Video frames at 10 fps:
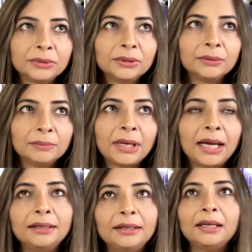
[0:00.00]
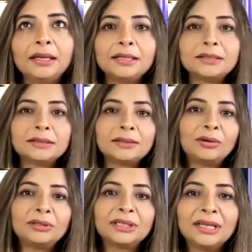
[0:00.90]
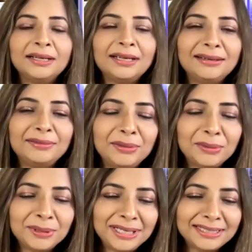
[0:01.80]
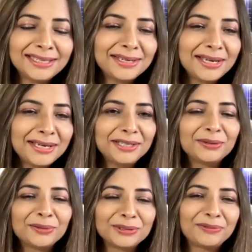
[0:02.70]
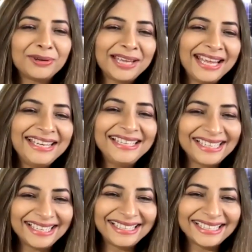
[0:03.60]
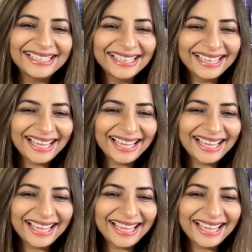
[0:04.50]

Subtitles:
Sure. I think it is not, designating roles for any gender,